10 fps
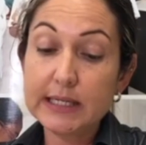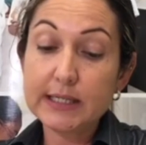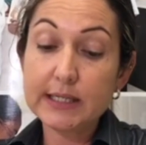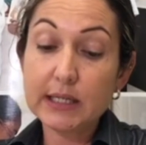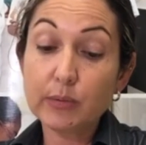
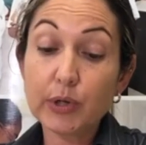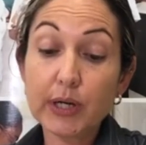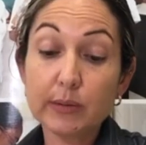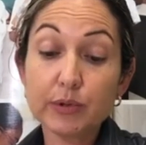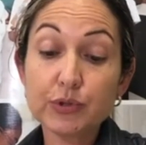today we are
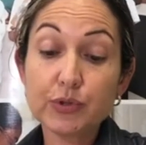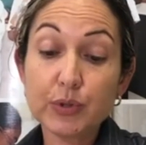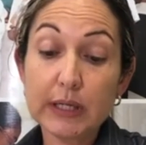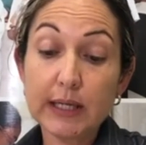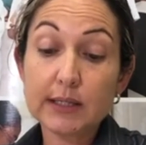able to
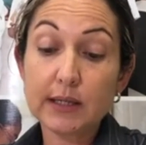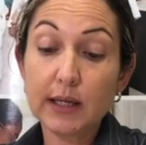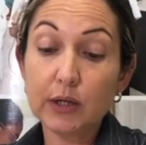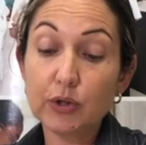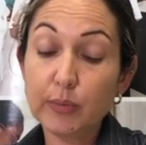donate an
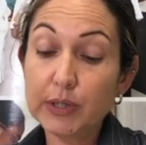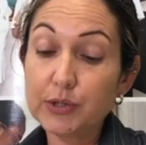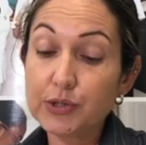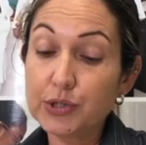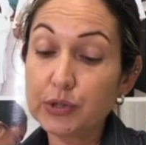
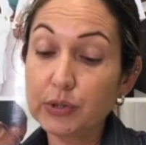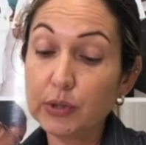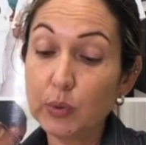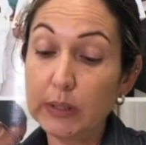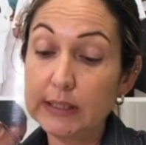incubator to the
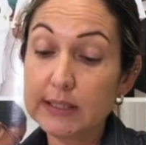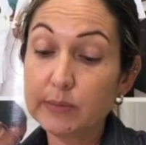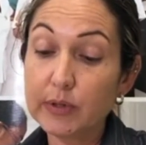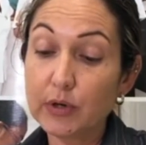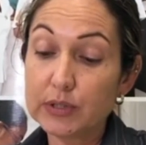Queen
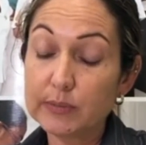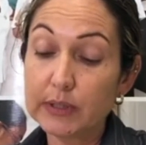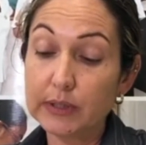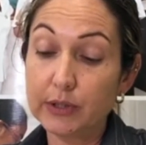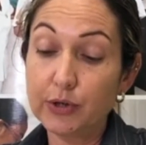Elizabeth
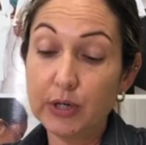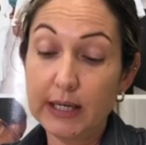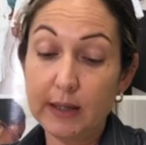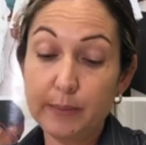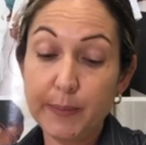Hospital in her
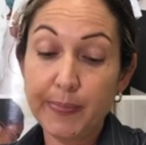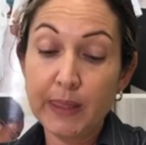name.